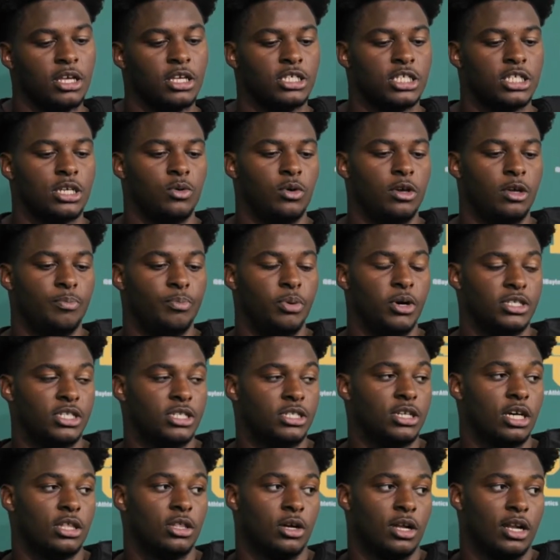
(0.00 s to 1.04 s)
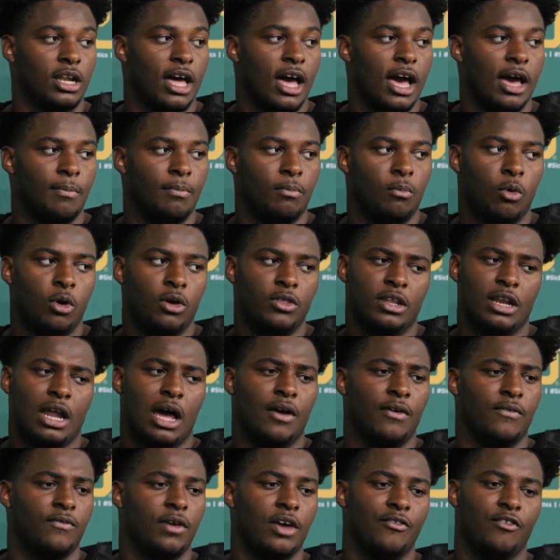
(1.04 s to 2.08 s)
So we push each other a lot more than
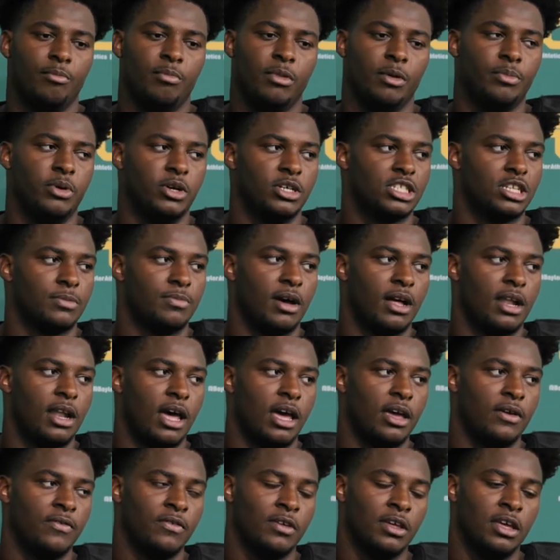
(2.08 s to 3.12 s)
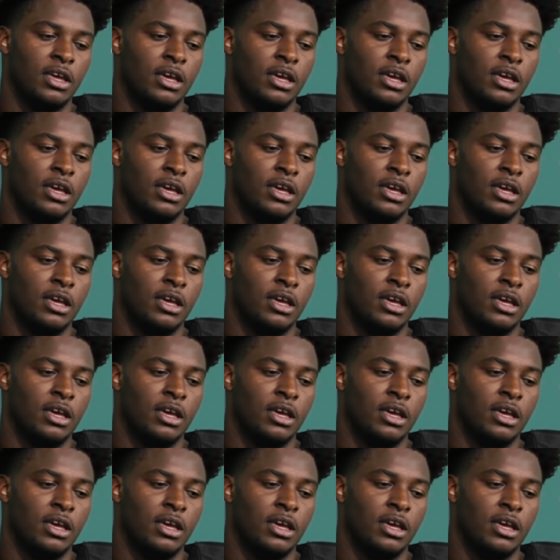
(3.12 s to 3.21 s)
I've ever been pushed in my life.